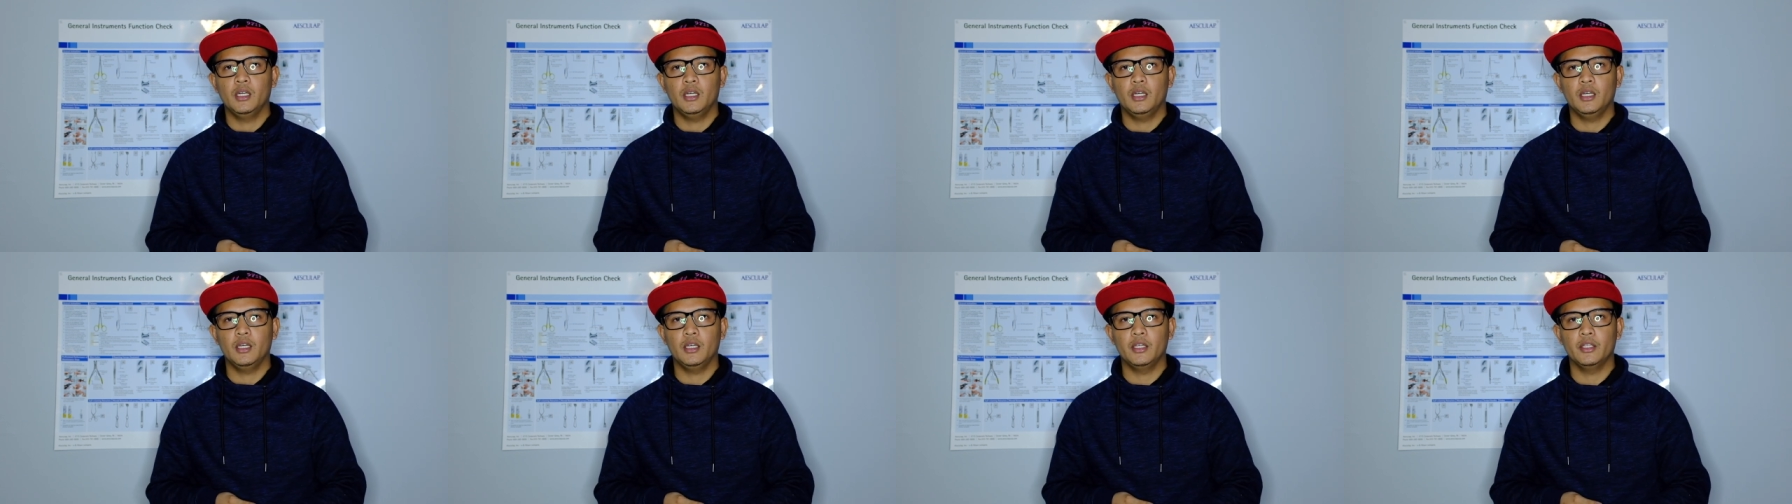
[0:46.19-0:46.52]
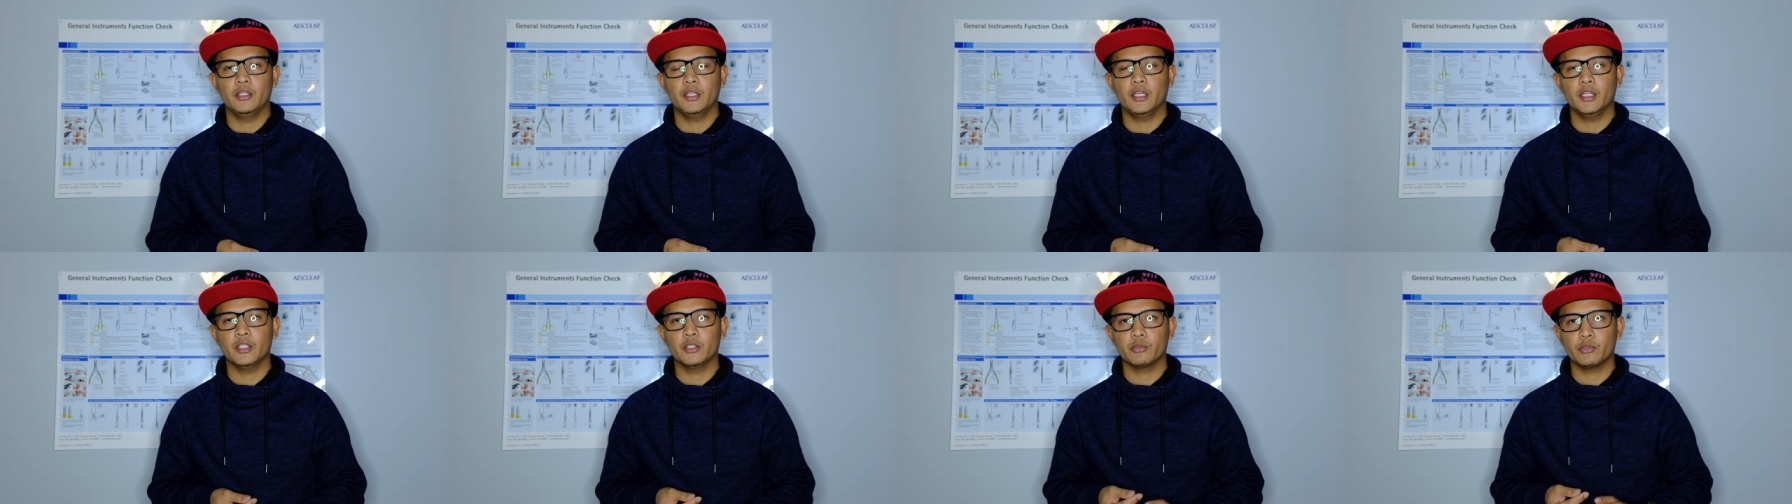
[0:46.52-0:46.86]

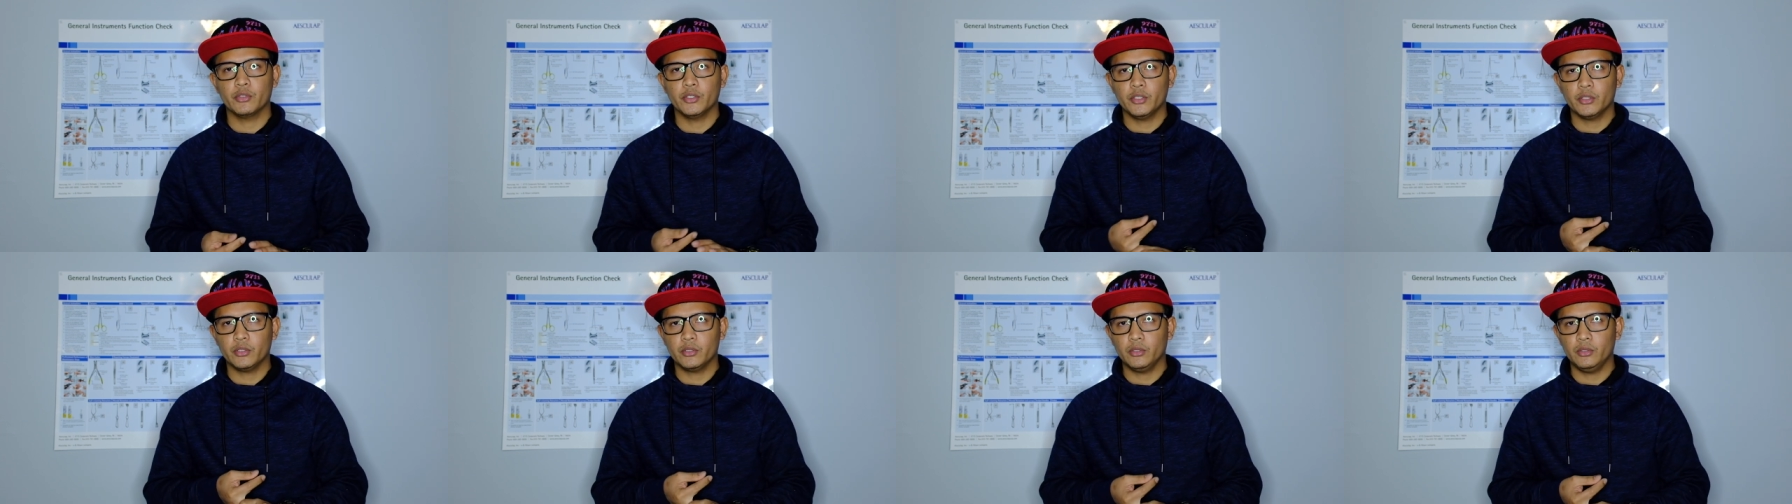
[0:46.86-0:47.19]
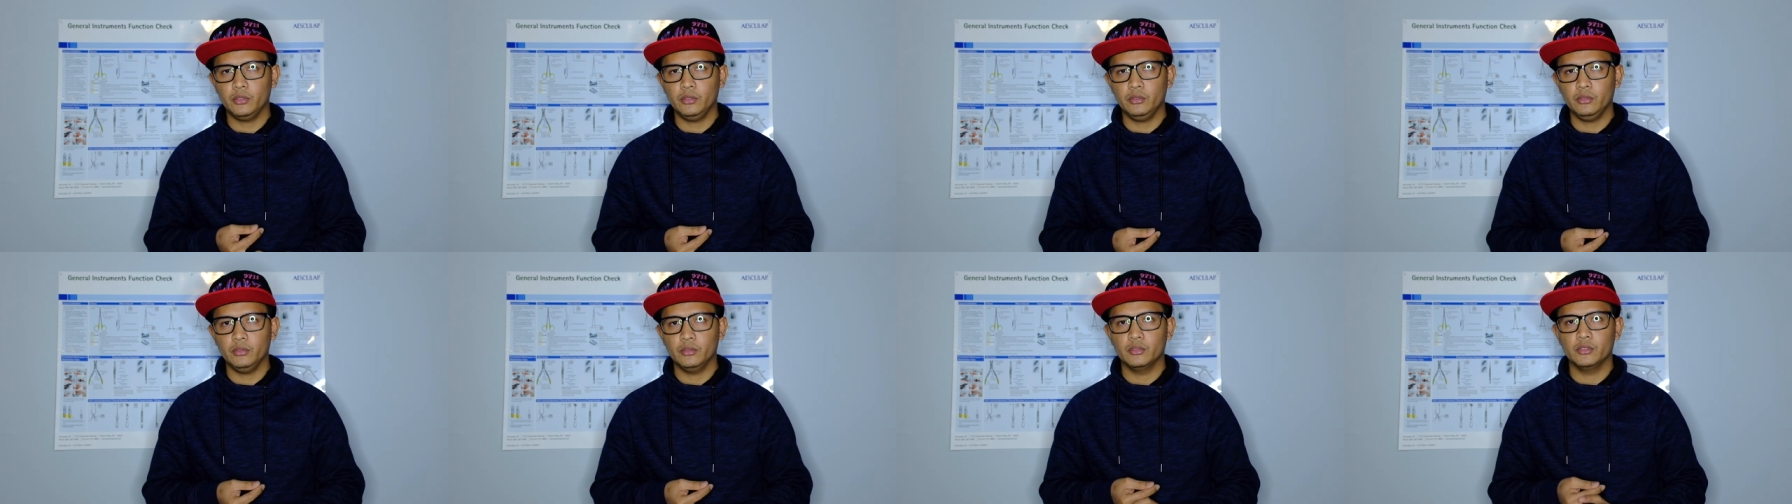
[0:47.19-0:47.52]

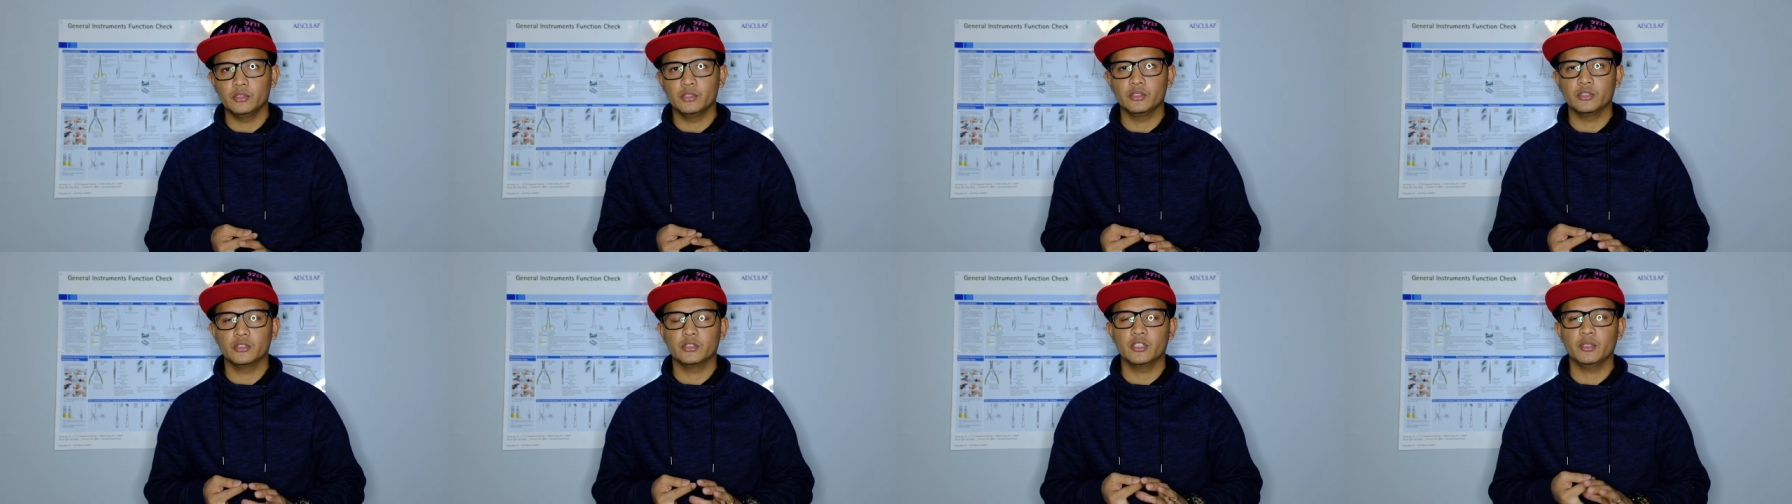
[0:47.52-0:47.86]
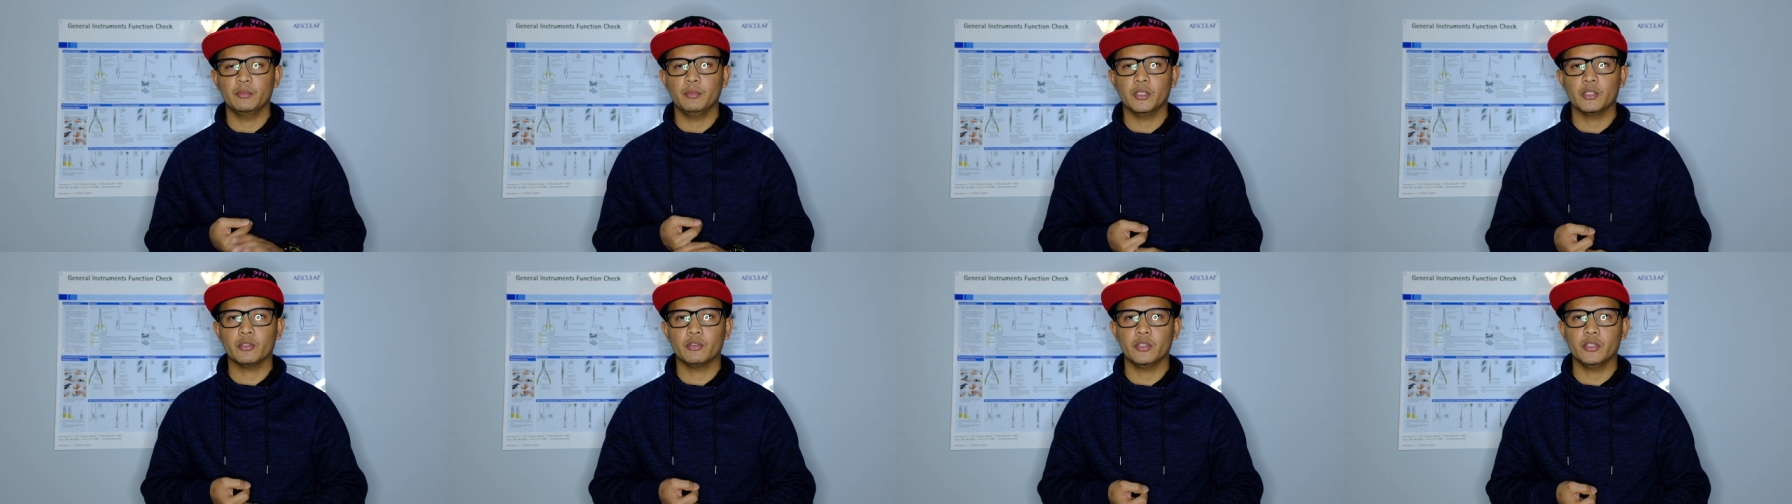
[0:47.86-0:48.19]
non-critical,
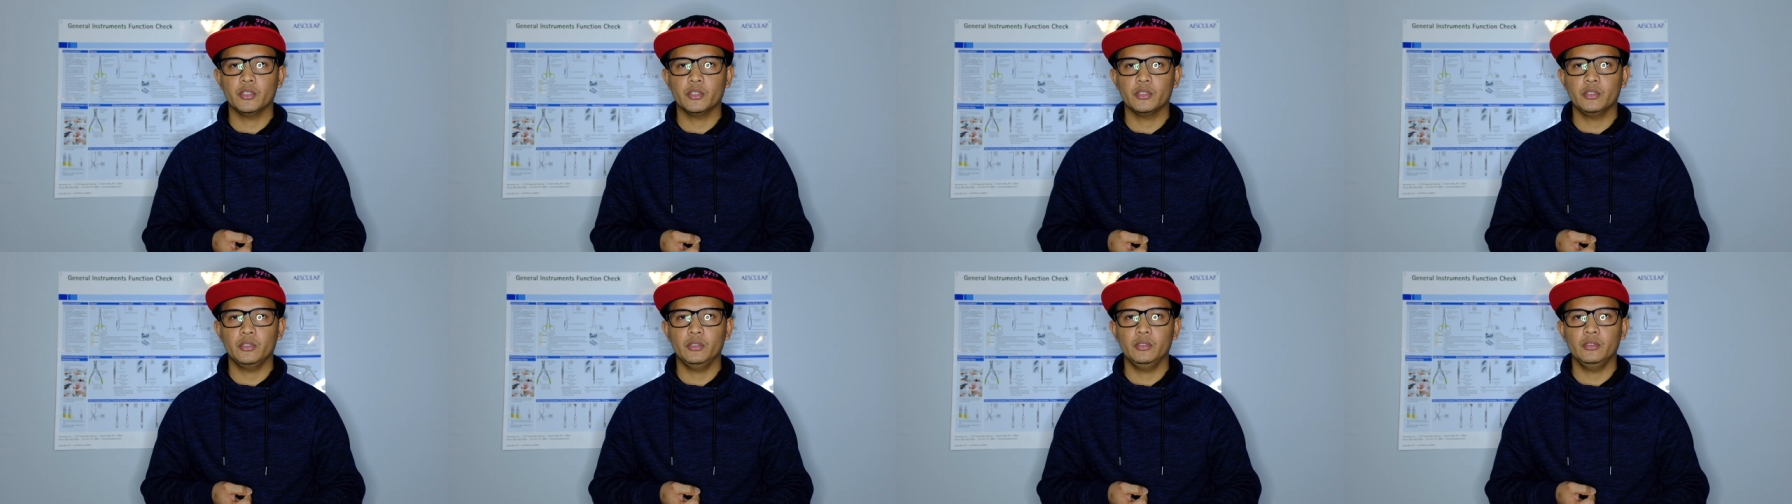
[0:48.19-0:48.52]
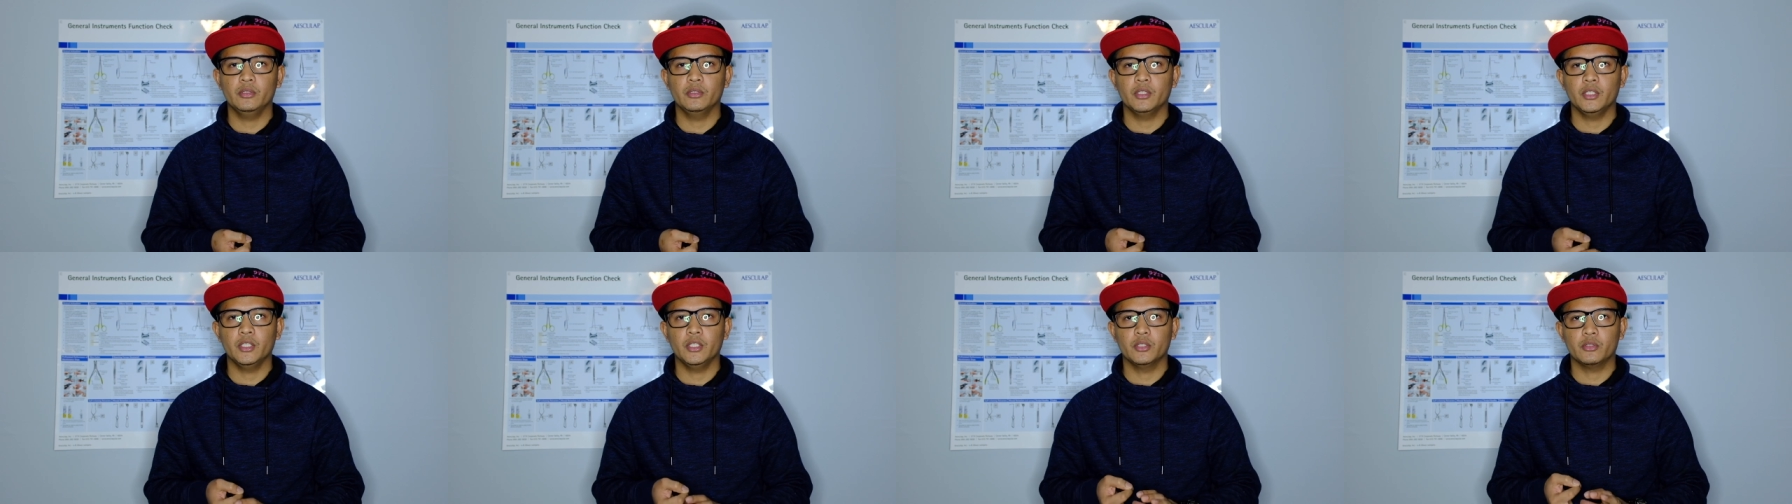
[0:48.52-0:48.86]

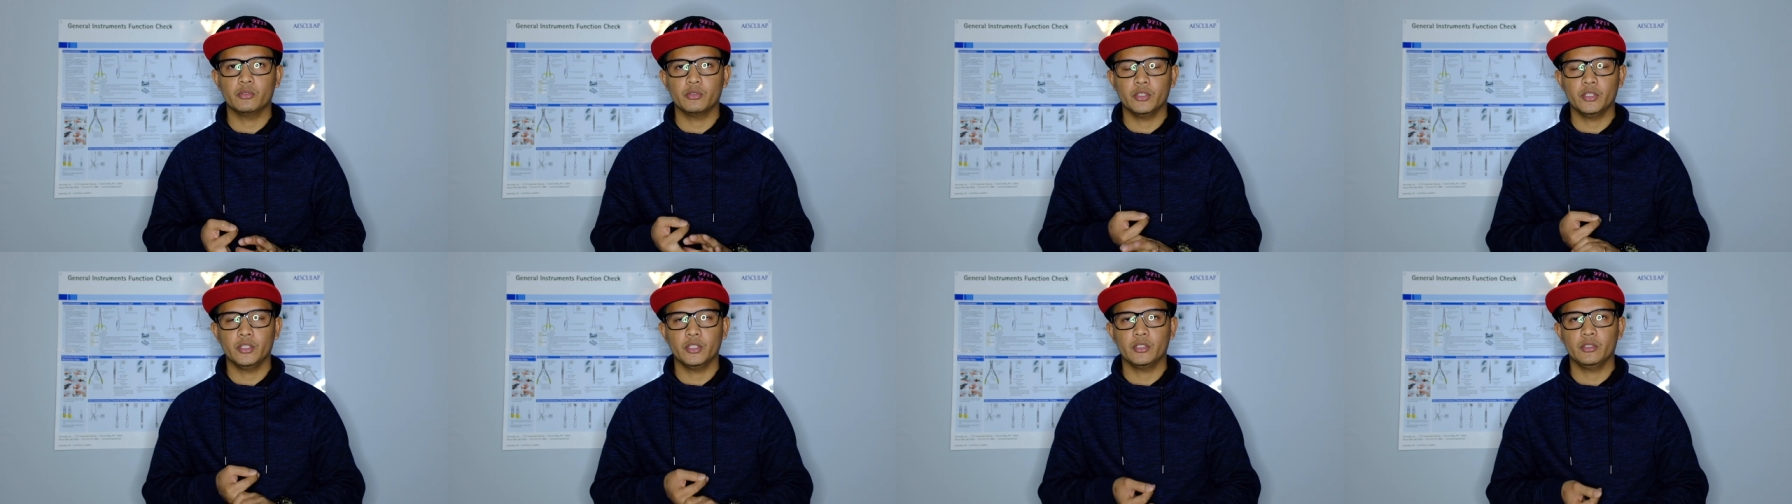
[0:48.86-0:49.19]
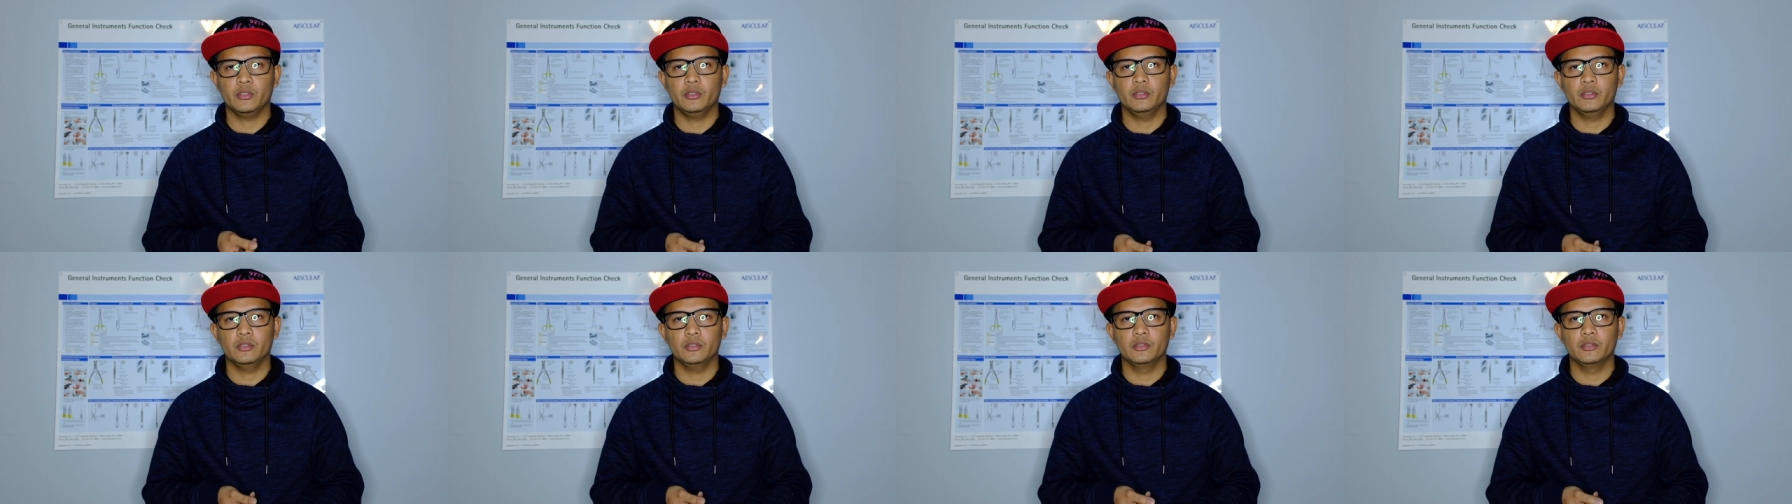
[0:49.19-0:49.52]
semi-critical, and
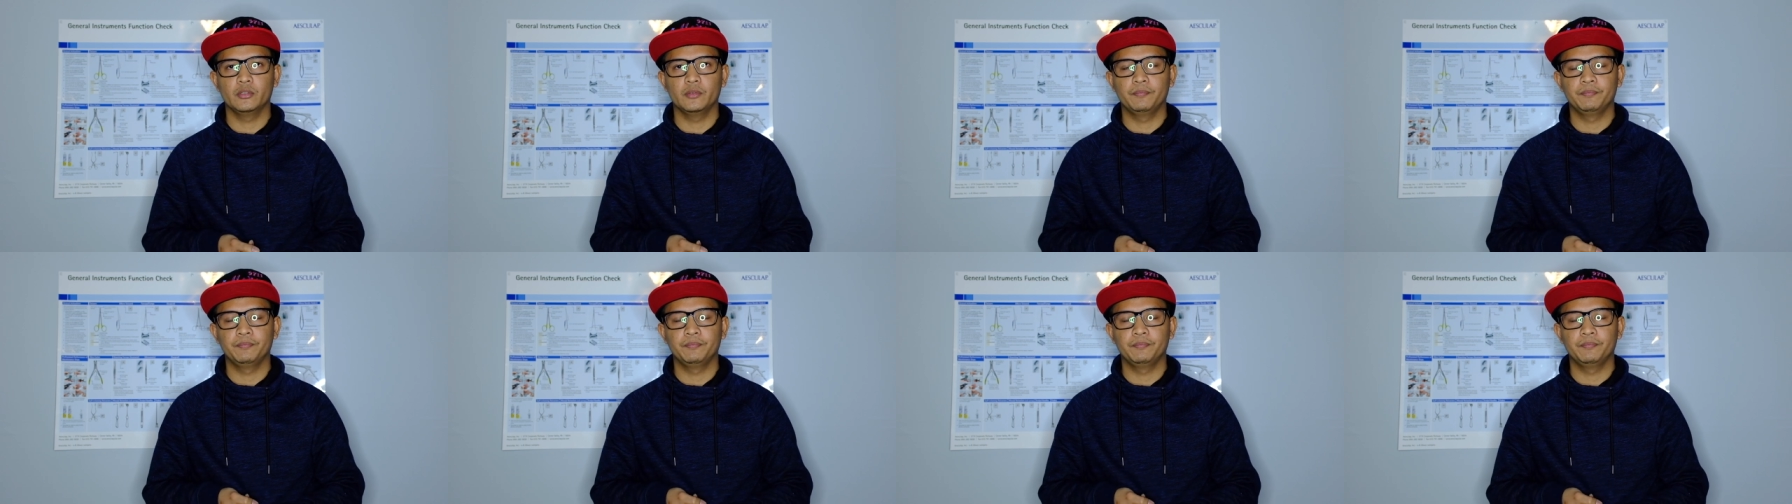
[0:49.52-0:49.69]
critical.